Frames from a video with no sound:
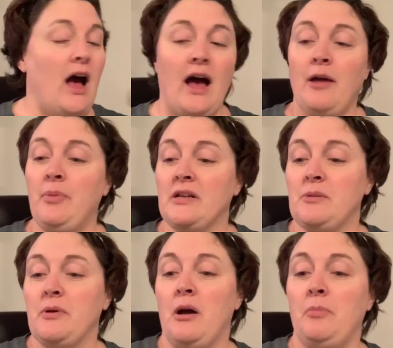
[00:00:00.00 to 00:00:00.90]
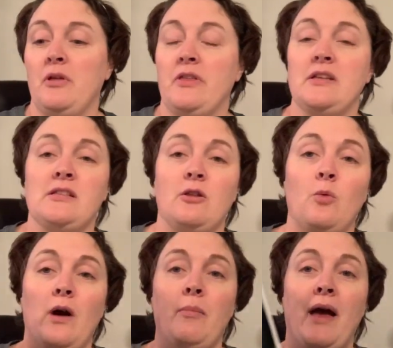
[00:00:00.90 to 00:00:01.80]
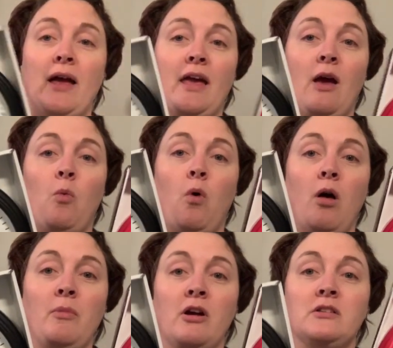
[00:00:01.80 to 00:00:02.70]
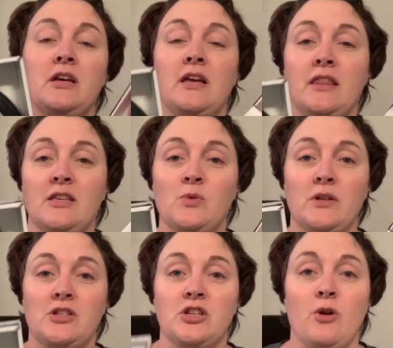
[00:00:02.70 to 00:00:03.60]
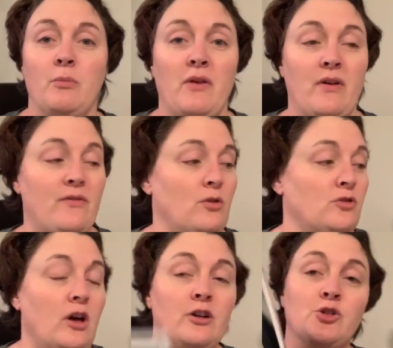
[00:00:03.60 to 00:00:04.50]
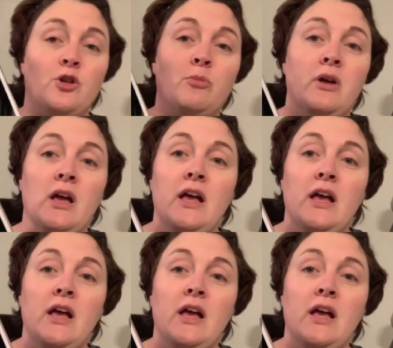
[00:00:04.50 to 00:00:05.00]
I picked up a couple of these a little while back at Walmart. This one is to go in my 5-year-old daughter's room.